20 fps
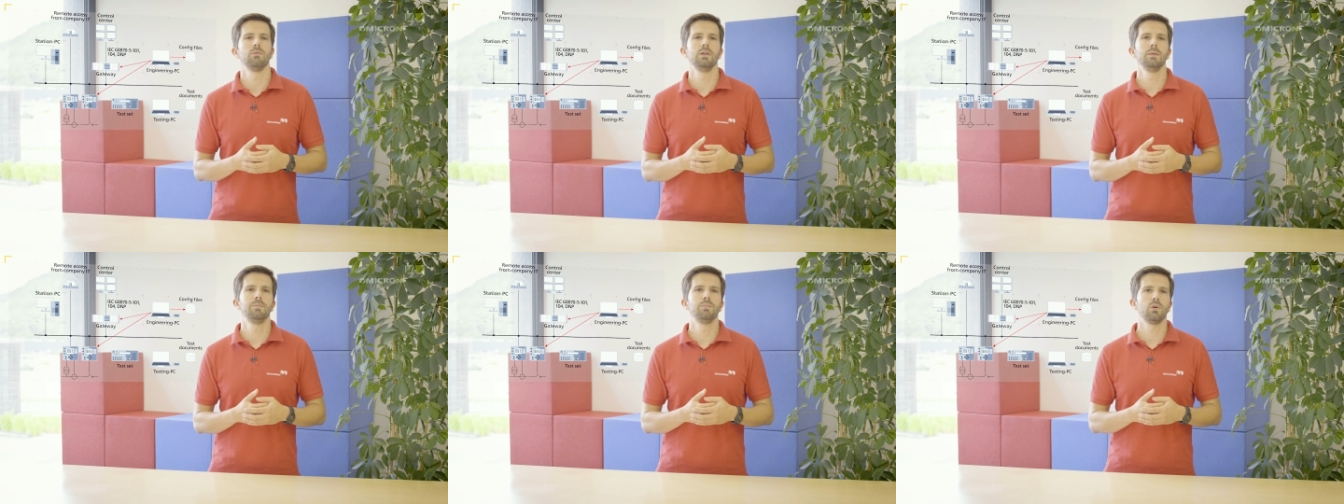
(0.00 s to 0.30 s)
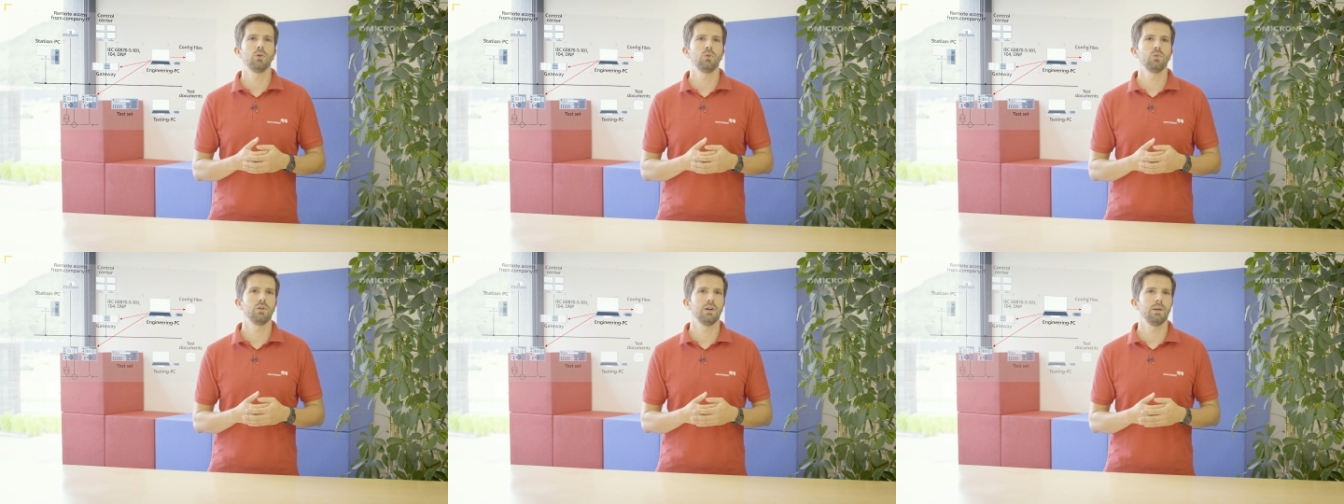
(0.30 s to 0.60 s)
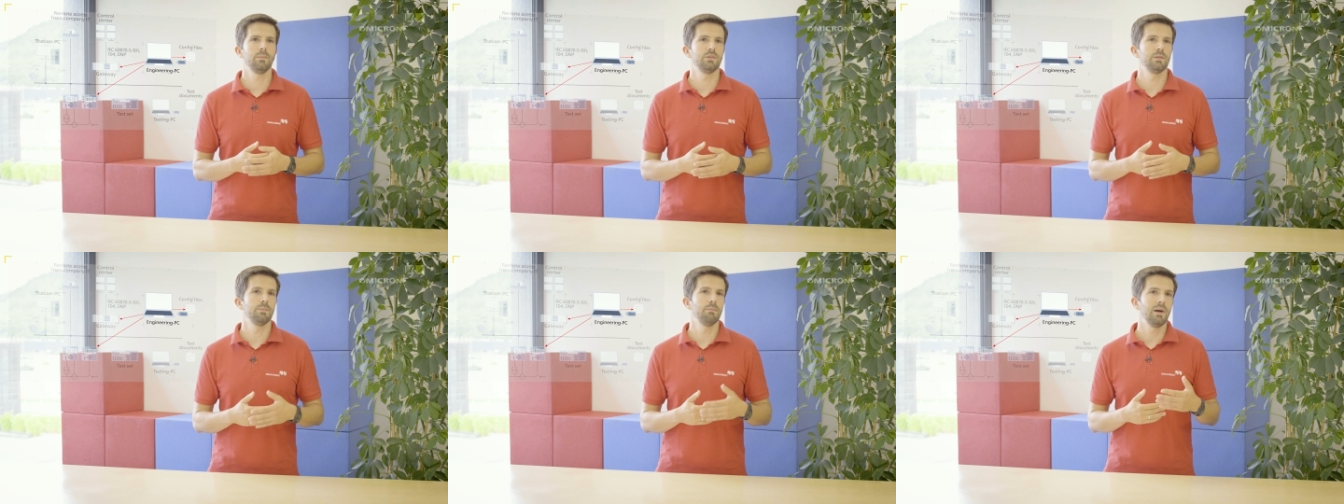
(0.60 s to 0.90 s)

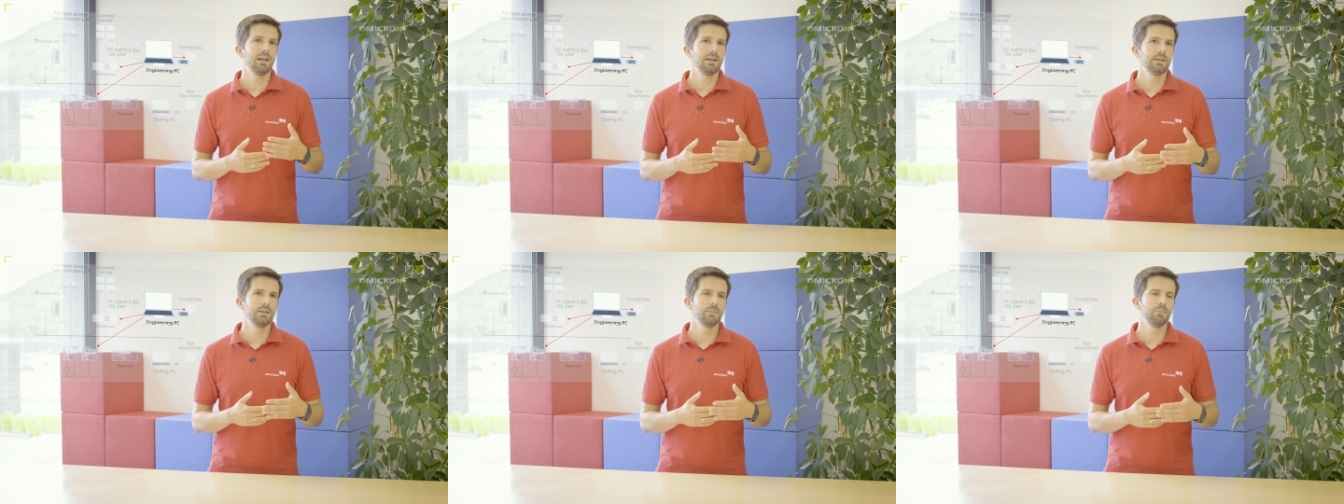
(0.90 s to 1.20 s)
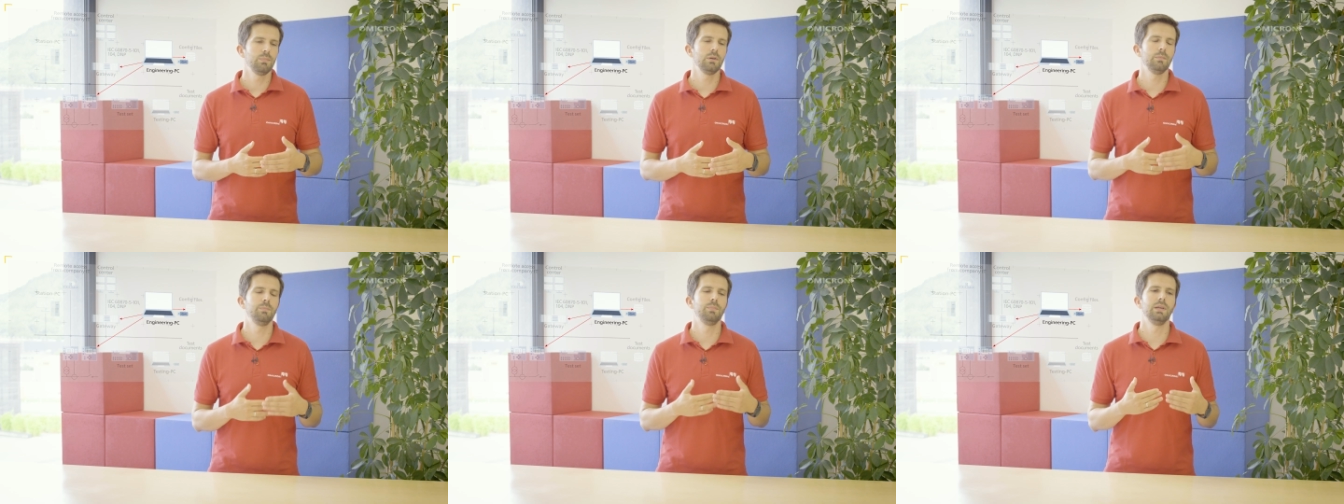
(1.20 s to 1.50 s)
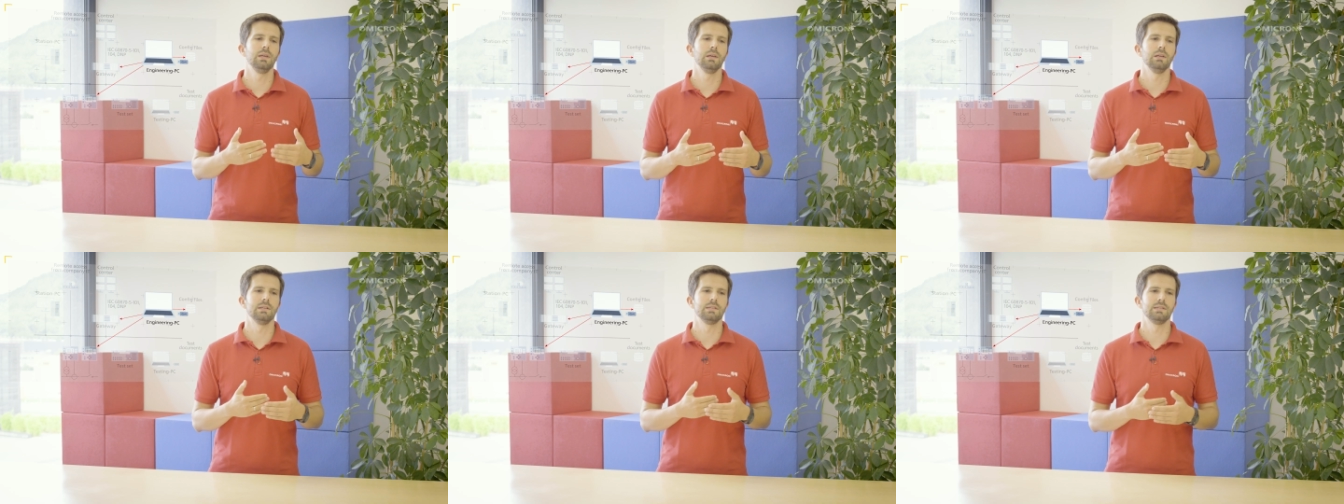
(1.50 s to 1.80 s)
reprogrammed multiple
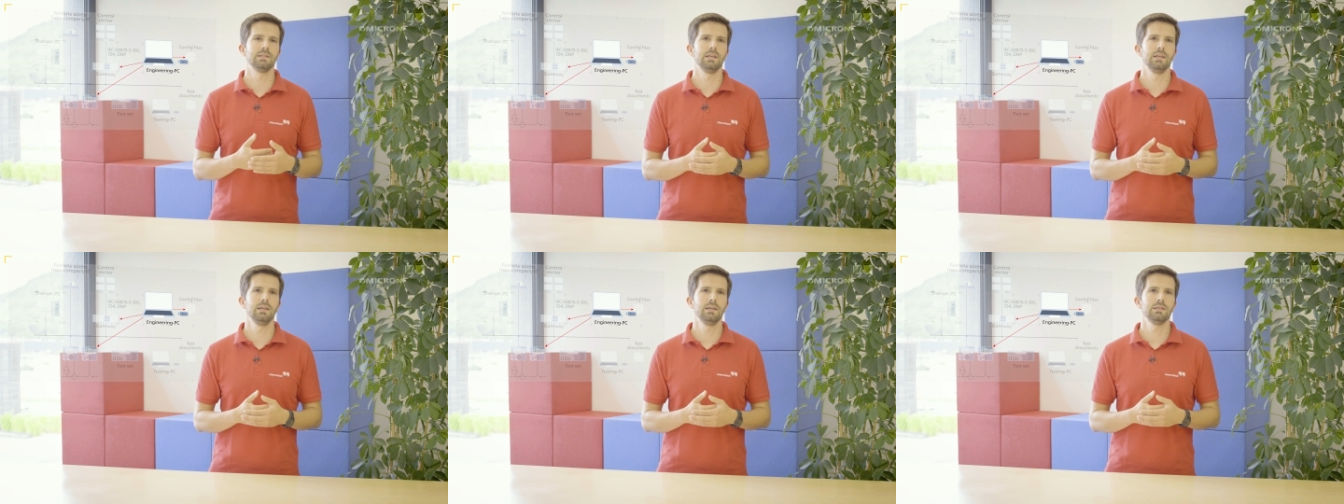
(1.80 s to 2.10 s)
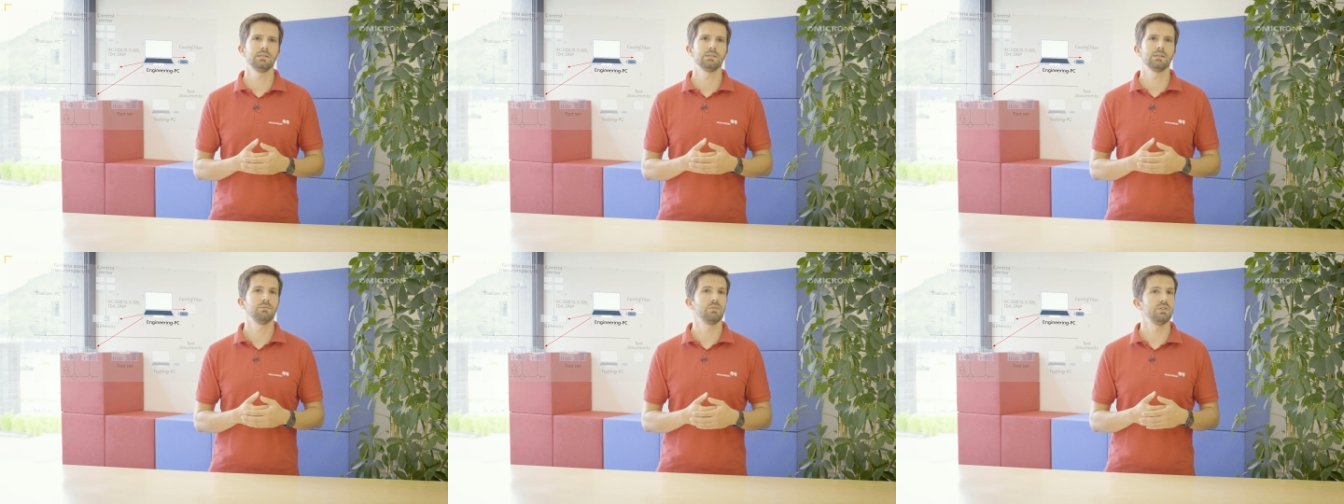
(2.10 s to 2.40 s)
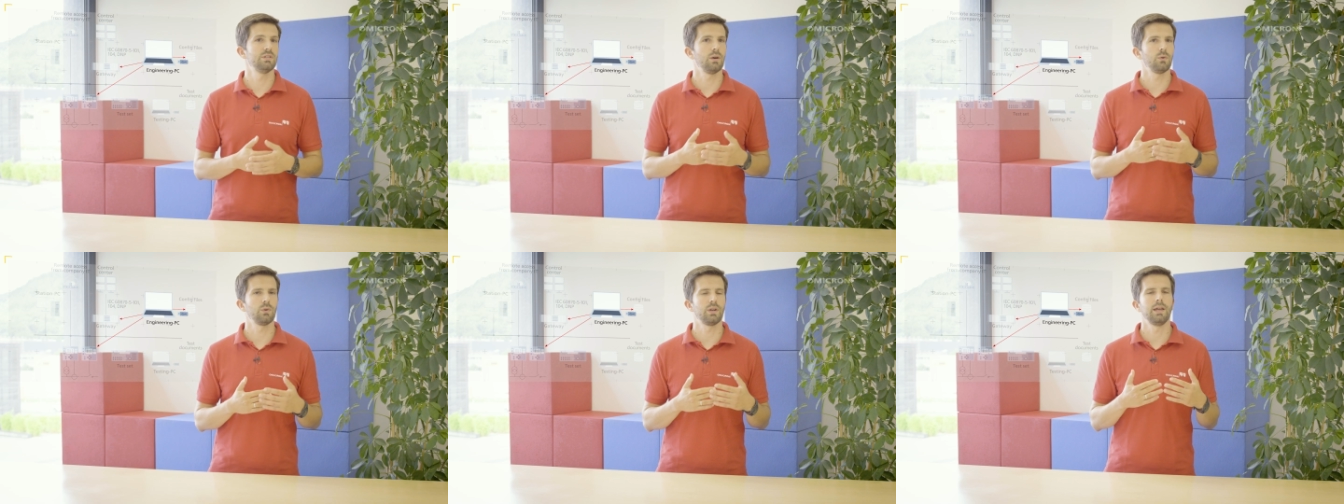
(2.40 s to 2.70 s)
PLCs
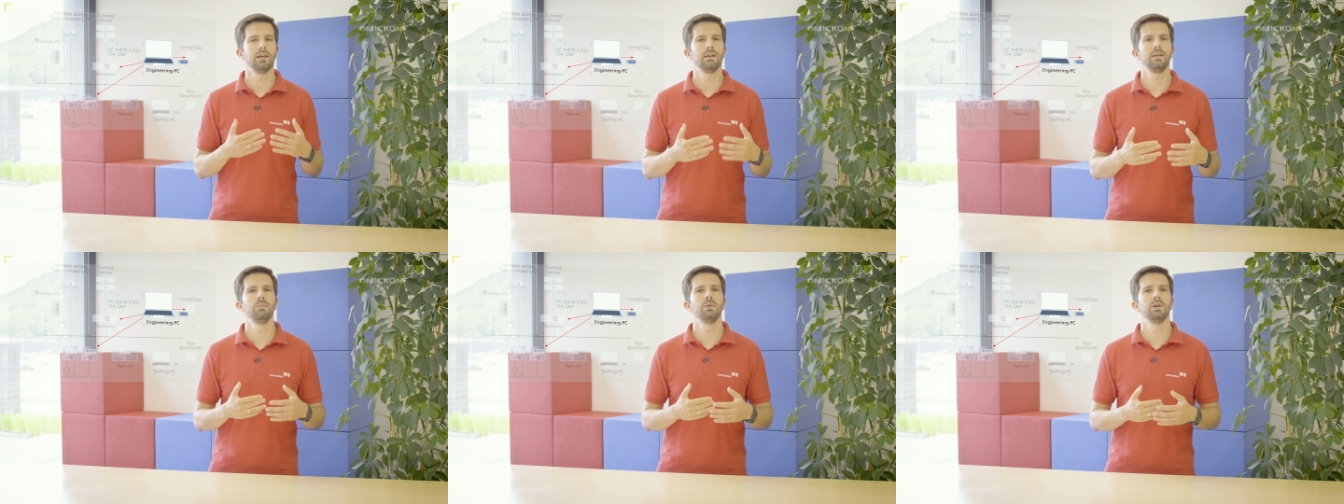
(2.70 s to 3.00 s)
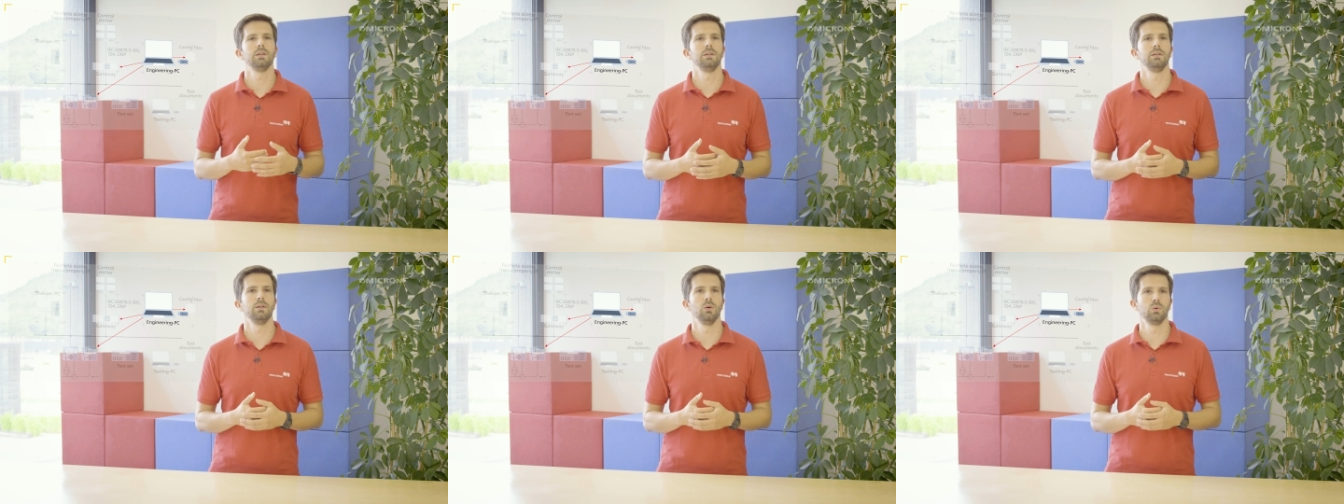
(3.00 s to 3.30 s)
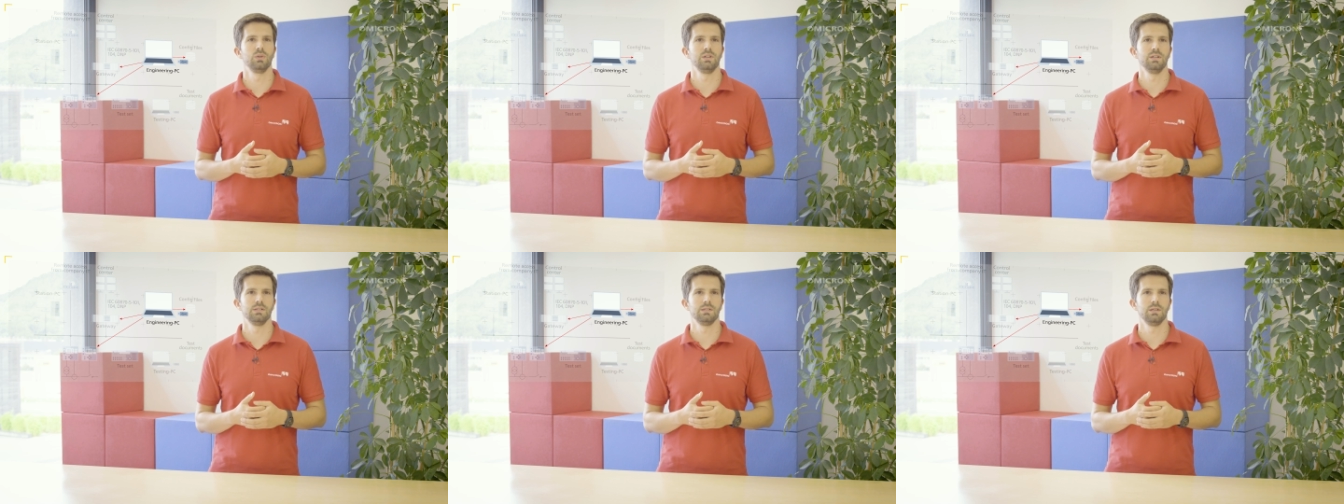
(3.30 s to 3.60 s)
without anybody
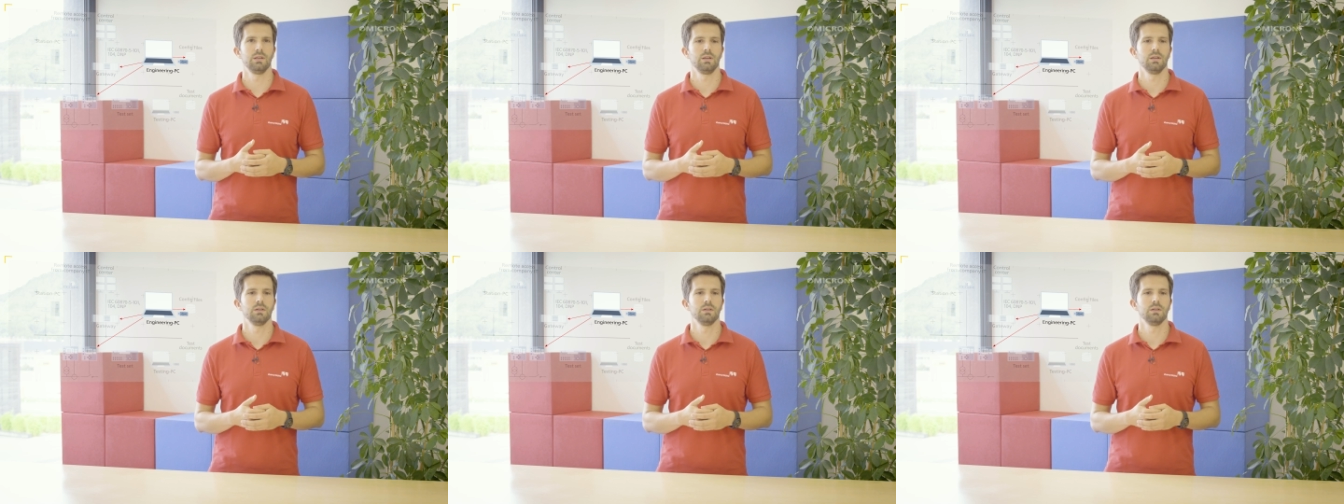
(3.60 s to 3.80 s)
noticing,